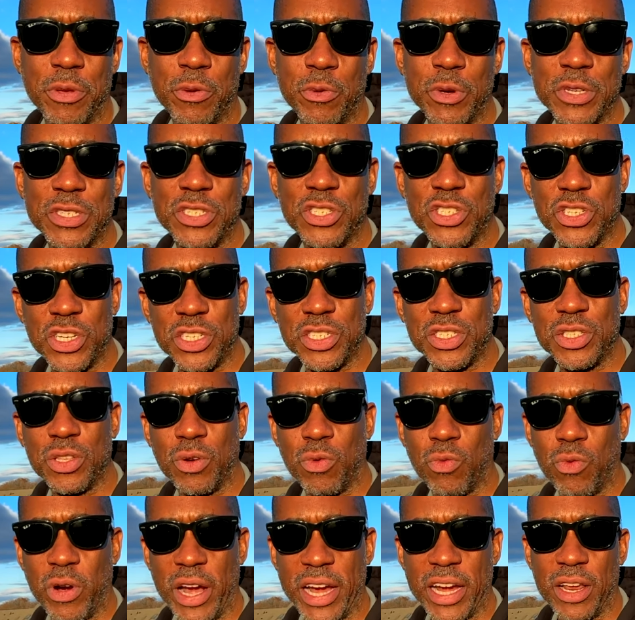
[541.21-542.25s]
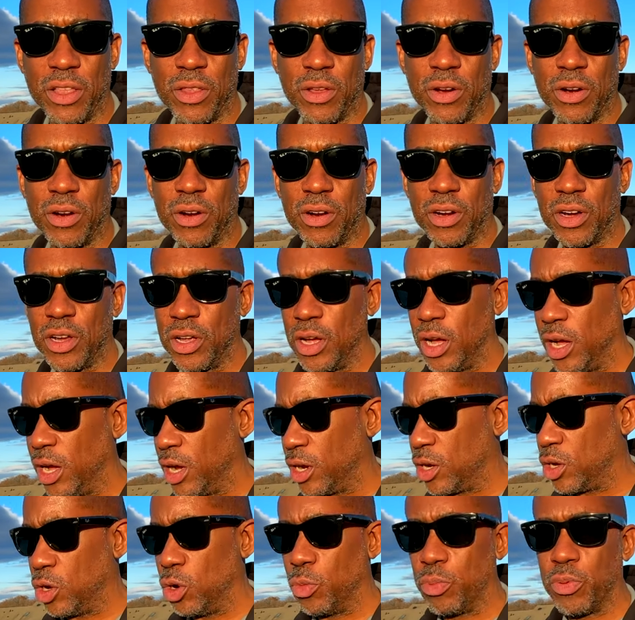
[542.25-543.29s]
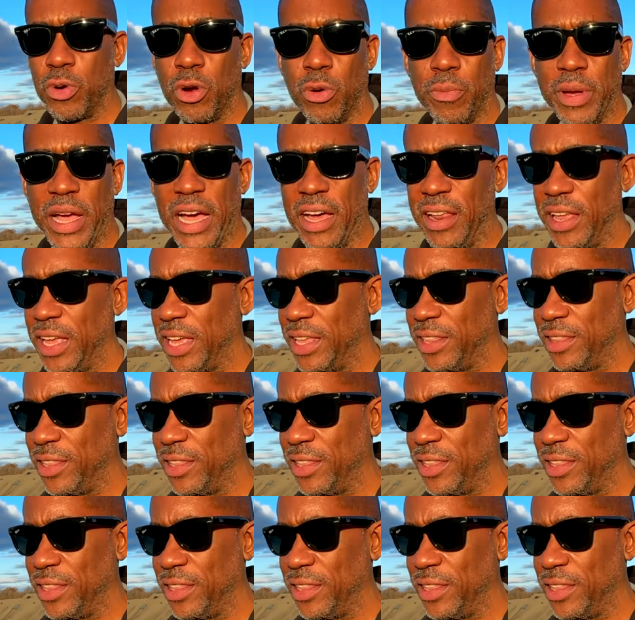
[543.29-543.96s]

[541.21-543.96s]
with just the regular GoPro mount and